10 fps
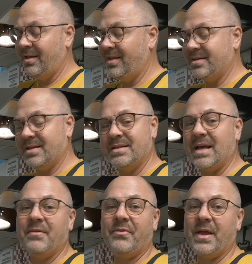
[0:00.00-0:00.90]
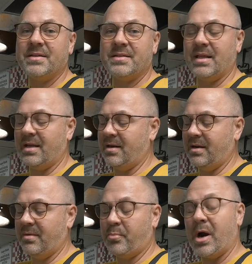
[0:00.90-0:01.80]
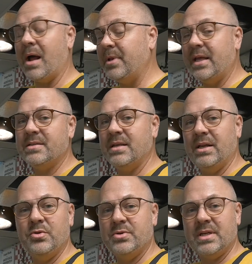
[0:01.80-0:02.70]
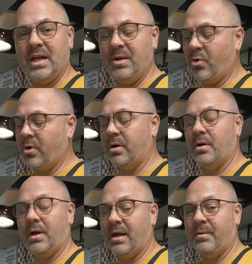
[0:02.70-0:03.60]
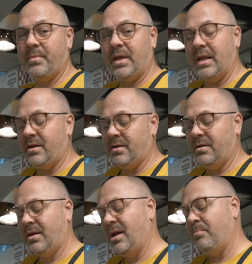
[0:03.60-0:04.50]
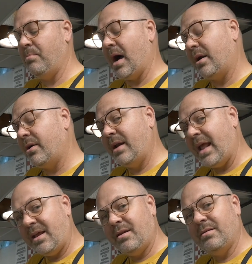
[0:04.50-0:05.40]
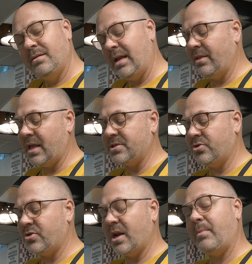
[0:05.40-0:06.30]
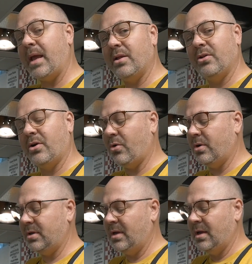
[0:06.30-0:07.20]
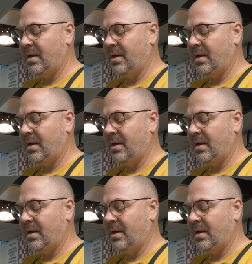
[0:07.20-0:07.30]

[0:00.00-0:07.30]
This is a typeface that probably isn't used anymore in modern day, unless you're trying to make it look old.